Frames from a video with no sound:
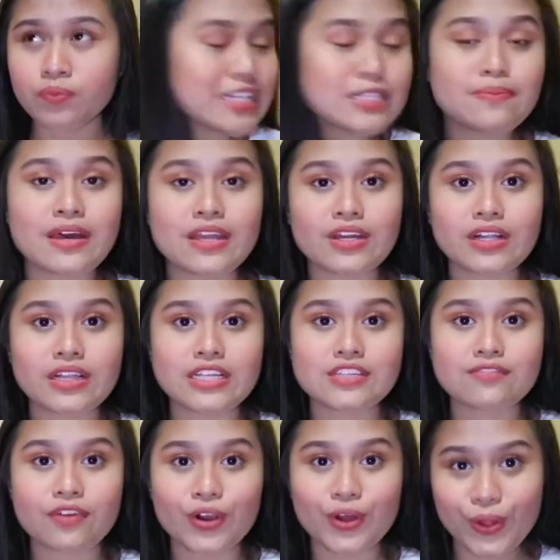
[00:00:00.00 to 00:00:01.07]
Last but not least,
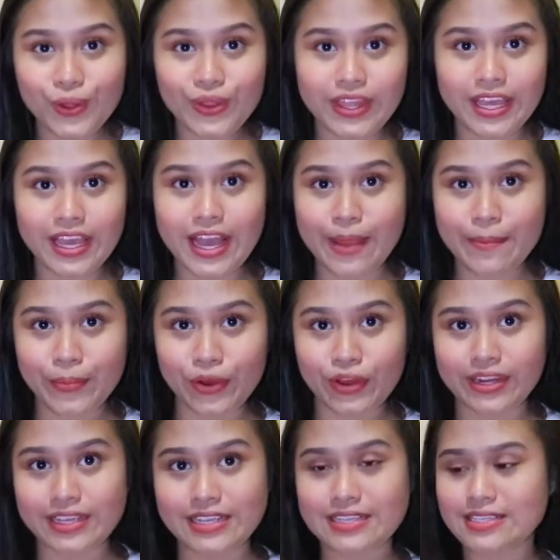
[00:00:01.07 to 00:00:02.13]
for clothing, I bought
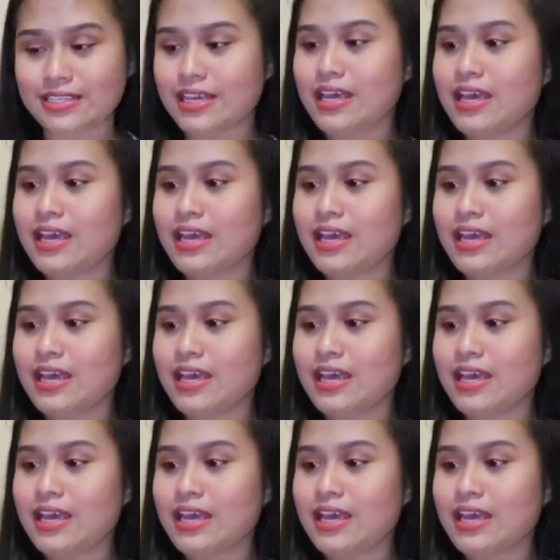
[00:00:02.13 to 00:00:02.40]
these